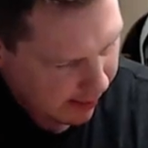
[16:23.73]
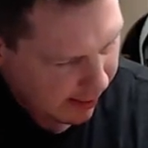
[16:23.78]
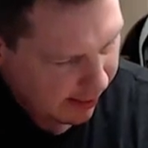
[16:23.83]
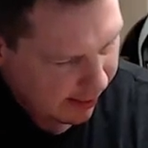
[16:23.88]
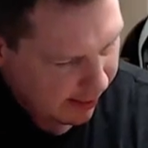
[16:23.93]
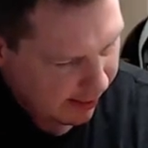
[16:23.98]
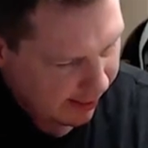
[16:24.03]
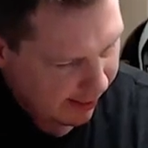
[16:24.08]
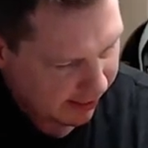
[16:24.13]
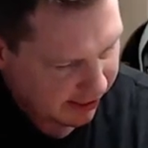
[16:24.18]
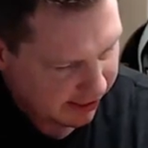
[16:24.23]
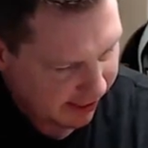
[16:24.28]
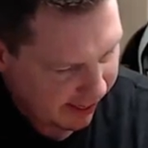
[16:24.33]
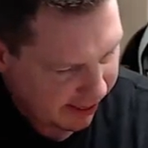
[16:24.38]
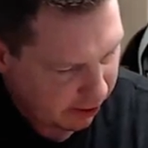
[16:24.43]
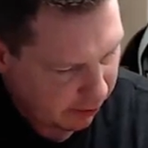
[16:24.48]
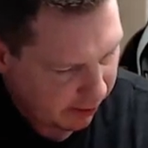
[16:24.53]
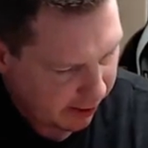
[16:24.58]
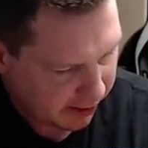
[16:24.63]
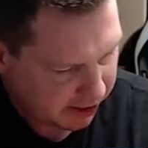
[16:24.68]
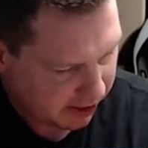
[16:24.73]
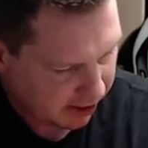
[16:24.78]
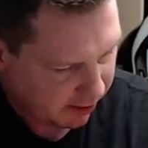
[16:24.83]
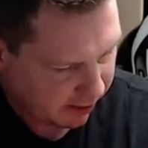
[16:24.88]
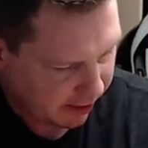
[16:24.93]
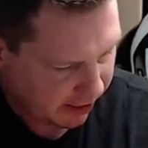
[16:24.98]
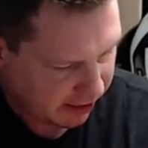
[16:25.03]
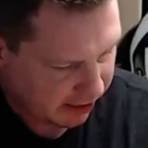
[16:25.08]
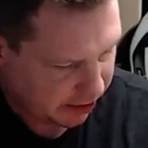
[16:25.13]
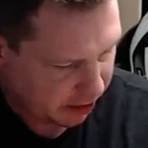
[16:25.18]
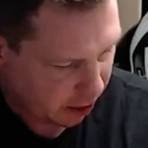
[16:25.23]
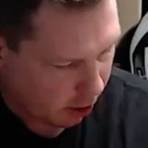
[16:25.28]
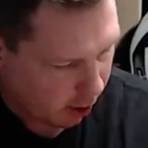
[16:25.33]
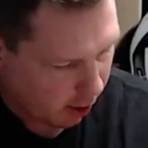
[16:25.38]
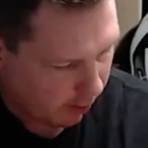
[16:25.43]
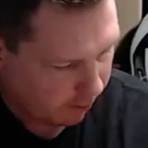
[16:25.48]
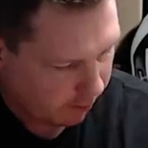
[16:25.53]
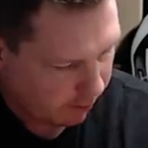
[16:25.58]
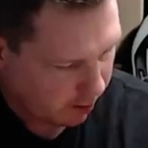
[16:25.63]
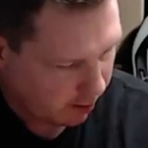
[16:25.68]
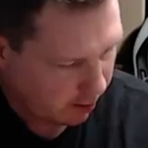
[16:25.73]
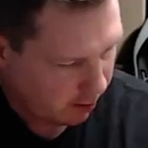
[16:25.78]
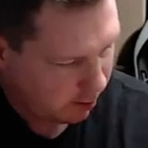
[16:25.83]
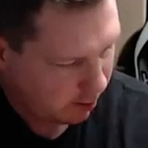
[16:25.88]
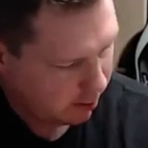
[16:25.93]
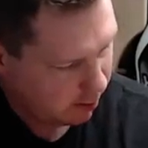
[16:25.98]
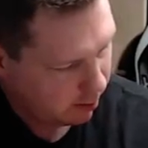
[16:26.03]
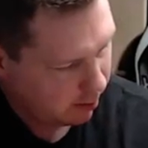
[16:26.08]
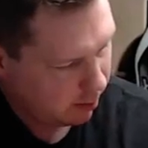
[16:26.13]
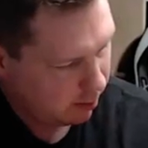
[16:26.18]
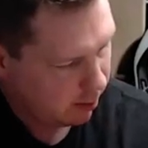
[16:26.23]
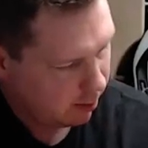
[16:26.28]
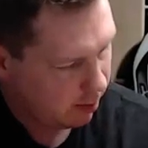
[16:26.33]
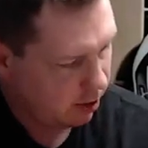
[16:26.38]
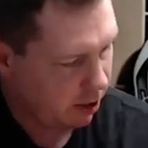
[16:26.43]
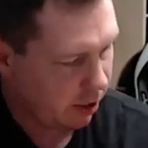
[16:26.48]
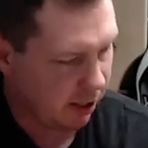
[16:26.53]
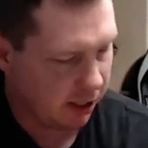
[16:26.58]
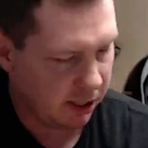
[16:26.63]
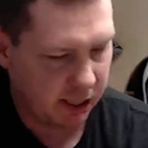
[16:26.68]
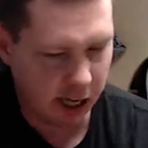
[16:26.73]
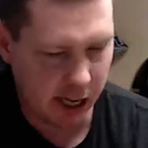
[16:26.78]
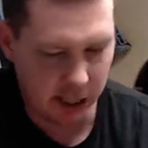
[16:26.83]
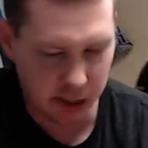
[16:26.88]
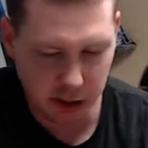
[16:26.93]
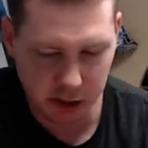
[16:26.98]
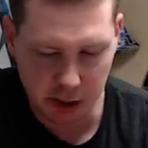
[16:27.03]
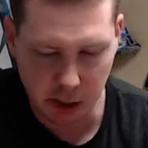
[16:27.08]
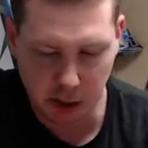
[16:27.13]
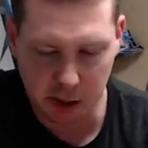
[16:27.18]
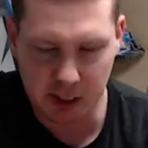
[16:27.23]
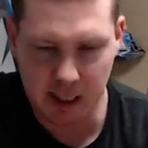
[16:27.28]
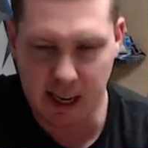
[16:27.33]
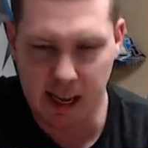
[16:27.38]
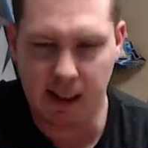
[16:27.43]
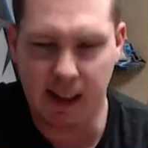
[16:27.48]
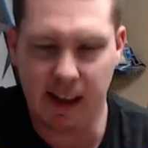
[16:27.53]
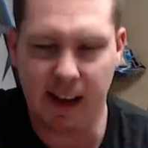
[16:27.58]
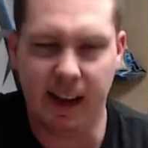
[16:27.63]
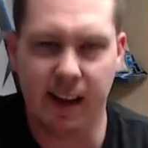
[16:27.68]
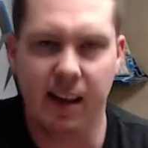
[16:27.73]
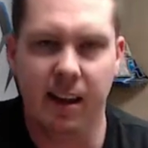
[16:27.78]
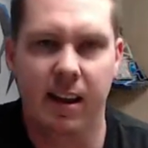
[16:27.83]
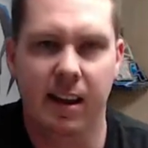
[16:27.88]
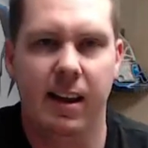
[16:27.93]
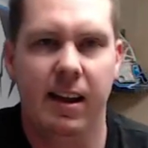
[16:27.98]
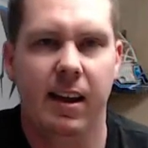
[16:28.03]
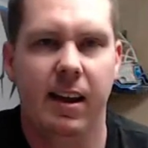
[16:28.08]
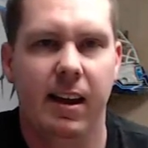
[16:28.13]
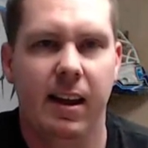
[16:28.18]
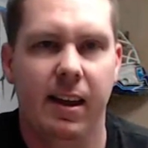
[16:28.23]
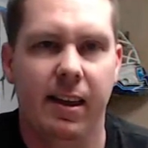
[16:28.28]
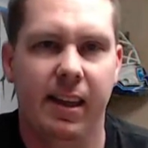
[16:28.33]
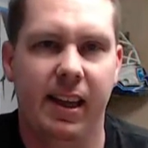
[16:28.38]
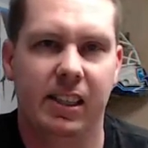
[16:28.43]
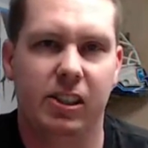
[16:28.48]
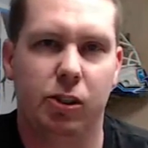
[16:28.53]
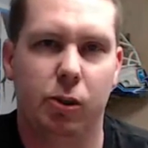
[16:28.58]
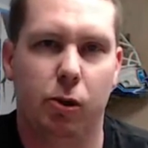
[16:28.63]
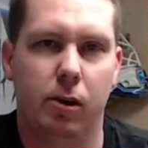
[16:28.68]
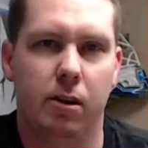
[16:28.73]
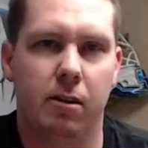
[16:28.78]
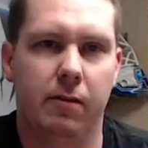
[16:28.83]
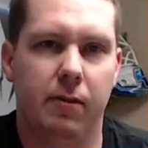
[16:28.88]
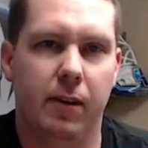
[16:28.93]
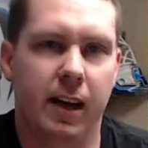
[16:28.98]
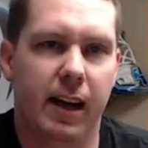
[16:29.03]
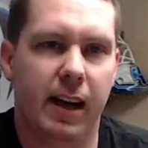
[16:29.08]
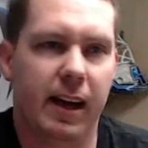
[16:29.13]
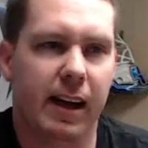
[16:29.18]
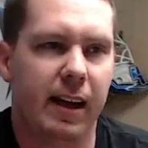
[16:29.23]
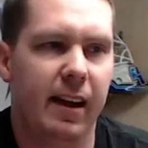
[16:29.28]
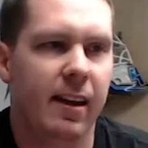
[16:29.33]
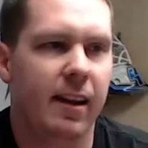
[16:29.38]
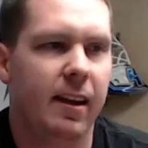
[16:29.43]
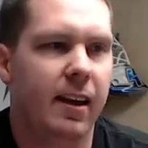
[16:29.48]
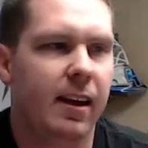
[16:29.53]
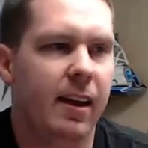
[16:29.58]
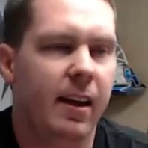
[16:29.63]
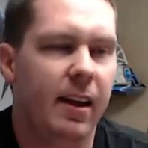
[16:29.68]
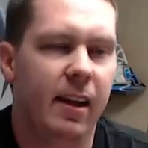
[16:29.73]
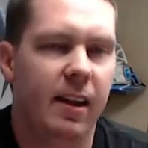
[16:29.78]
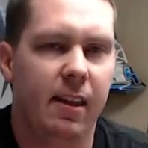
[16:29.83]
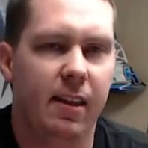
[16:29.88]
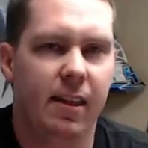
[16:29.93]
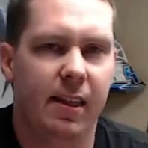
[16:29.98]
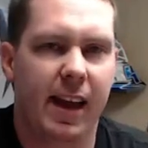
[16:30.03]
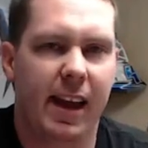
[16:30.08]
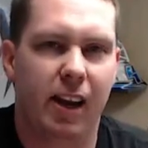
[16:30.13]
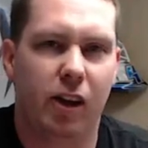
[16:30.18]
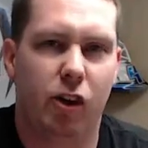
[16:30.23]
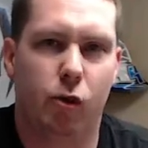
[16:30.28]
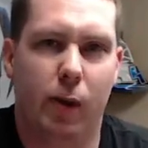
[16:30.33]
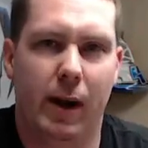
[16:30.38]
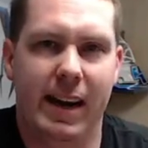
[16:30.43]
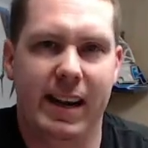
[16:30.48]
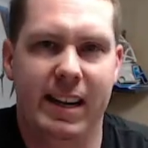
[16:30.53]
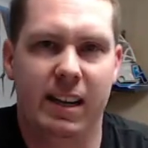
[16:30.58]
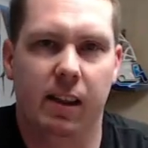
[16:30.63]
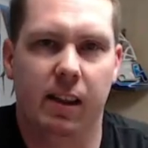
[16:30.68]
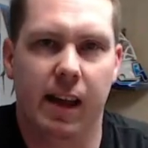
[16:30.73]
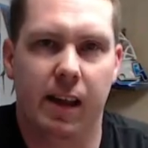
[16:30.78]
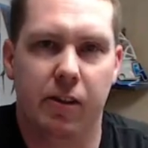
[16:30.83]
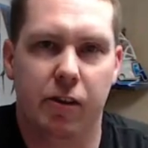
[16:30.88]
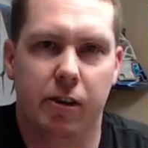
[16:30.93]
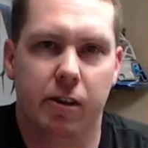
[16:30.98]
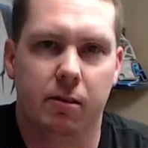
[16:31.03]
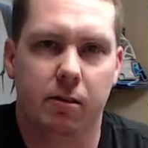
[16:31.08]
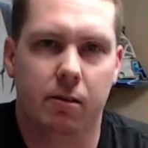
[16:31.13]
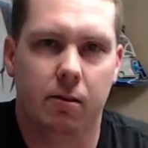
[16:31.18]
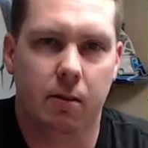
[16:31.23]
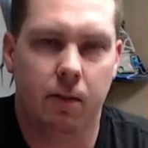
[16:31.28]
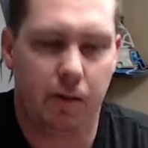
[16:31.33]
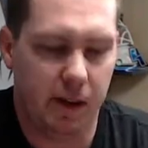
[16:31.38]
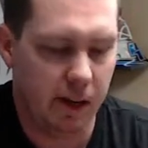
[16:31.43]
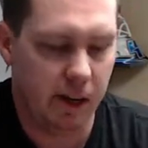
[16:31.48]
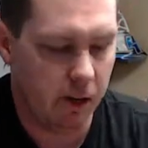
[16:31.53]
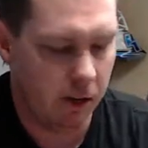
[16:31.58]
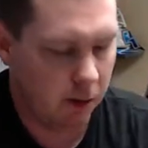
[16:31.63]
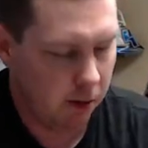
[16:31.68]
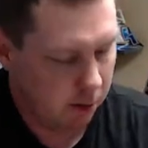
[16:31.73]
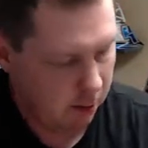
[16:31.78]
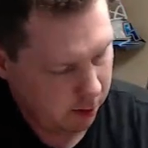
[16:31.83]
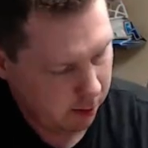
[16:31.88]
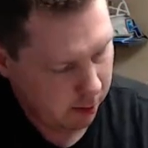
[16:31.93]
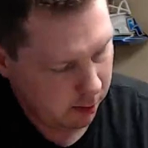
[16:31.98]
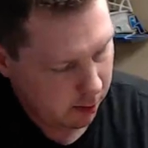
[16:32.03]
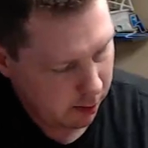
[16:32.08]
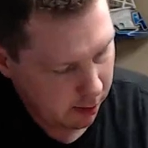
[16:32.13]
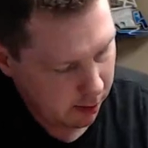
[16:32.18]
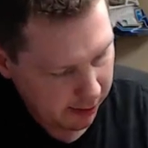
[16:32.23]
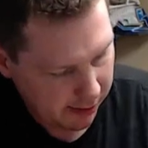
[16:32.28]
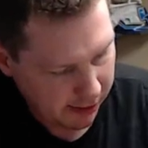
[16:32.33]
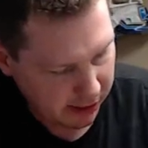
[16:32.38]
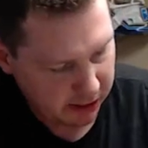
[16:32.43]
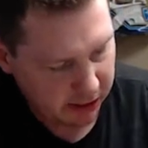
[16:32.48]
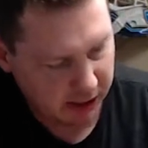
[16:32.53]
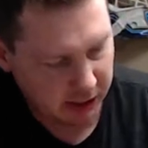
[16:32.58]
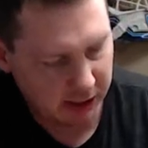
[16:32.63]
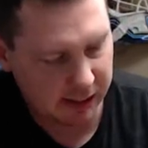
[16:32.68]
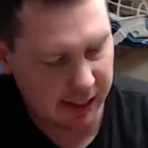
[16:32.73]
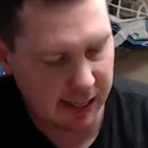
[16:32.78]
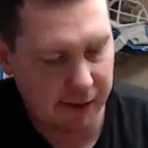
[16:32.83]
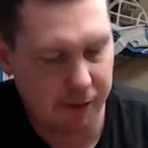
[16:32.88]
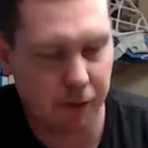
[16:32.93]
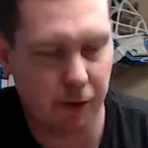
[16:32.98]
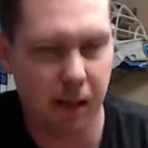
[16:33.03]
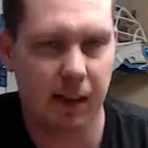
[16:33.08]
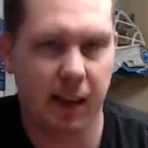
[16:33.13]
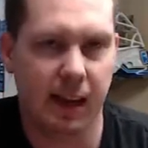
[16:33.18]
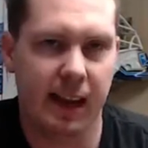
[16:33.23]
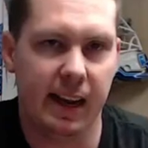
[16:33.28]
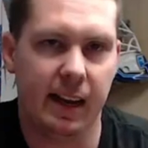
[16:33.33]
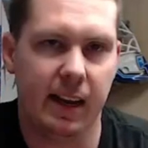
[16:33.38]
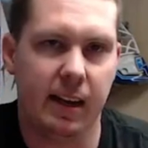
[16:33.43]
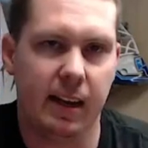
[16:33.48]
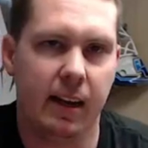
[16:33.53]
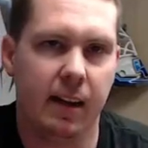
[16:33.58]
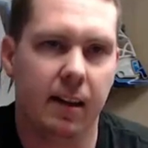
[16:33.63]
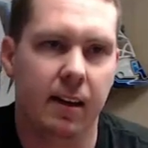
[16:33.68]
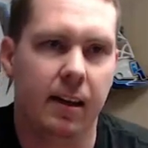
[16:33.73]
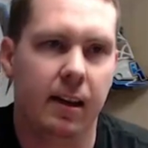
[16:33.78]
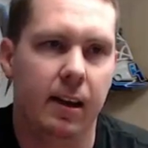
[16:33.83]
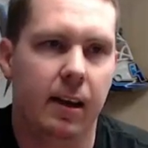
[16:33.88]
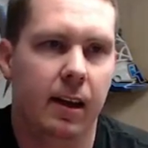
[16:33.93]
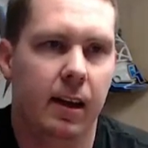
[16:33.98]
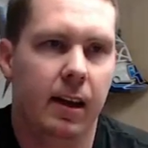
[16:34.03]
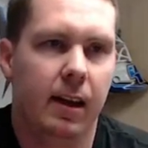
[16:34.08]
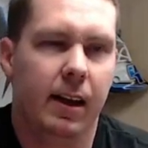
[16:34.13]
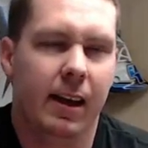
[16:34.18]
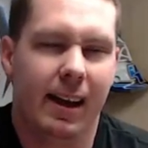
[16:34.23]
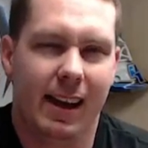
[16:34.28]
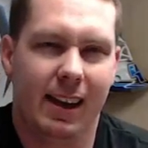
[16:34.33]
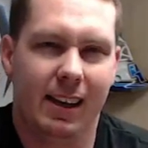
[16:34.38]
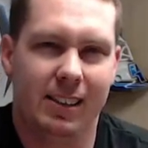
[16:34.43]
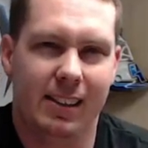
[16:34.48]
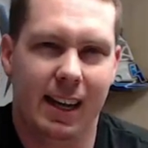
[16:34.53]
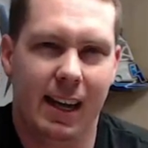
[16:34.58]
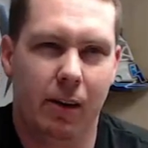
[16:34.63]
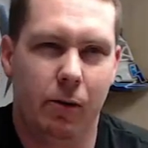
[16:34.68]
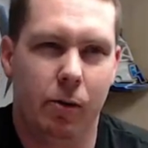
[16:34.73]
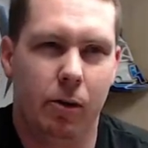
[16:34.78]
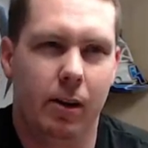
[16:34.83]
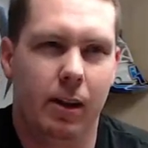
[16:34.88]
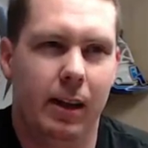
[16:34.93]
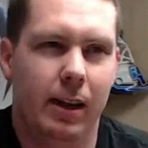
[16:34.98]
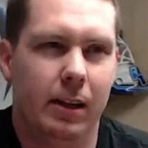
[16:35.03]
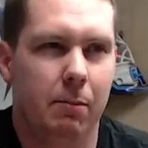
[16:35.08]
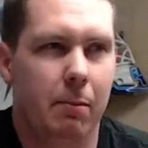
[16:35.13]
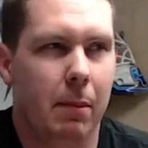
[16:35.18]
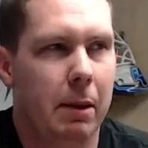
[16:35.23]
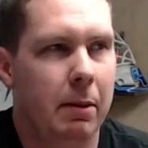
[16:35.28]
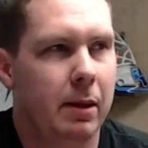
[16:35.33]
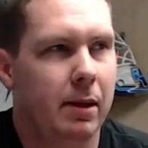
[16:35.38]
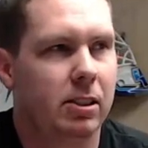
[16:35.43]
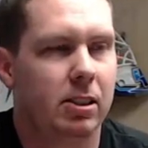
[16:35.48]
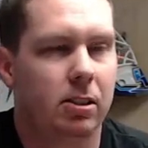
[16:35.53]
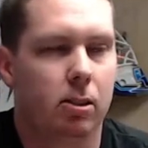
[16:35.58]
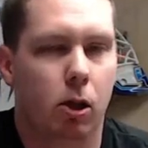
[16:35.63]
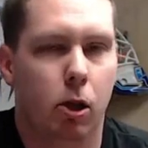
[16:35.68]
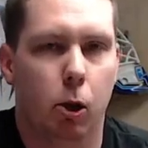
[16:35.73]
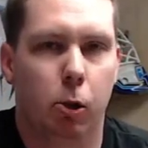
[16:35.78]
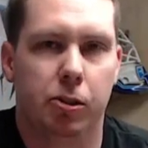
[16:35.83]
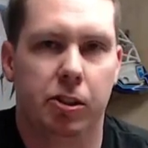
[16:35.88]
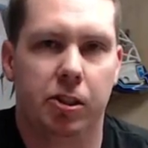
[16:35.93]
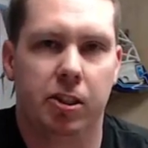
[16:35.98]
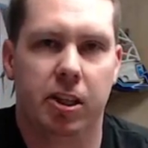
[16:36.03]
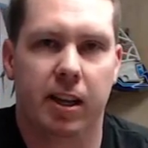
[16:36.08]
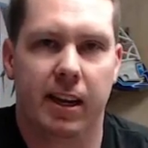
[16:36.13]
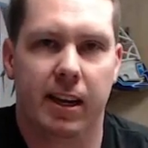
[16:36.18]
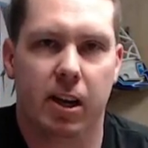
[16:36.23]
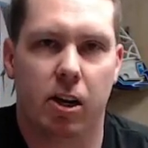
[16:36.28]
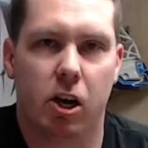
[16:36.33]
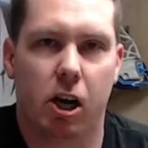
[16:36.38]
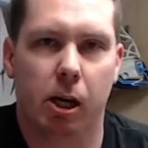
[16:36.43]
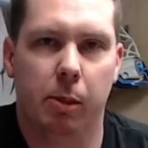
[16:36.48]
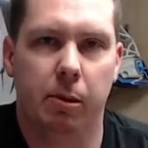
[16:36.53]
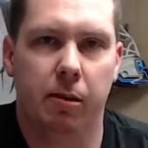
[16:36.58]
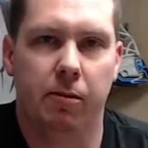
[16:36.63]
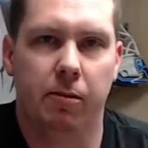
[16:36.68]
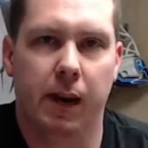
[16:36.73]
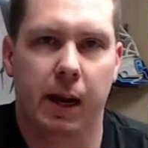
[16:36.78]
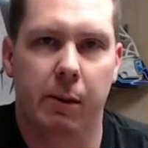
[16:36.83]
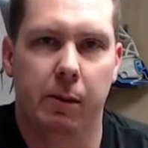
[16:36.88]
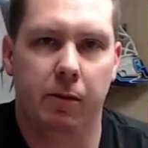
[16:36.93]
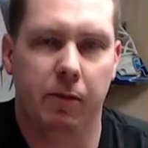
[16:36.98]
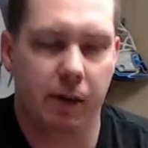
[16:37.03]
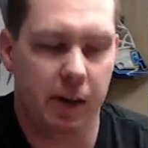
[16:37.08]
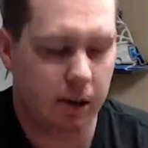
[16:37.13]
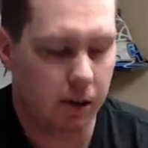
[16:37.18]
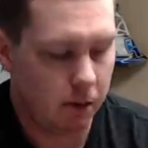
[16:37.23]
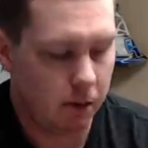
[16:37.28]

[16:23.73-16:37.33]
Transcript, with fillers: it's interestingly soft to the touch. So it's not like that sort of uh, that grainy leather feel. This is definitely like a, and it's not uh, maybe it's closer to like a carbon fiber feel,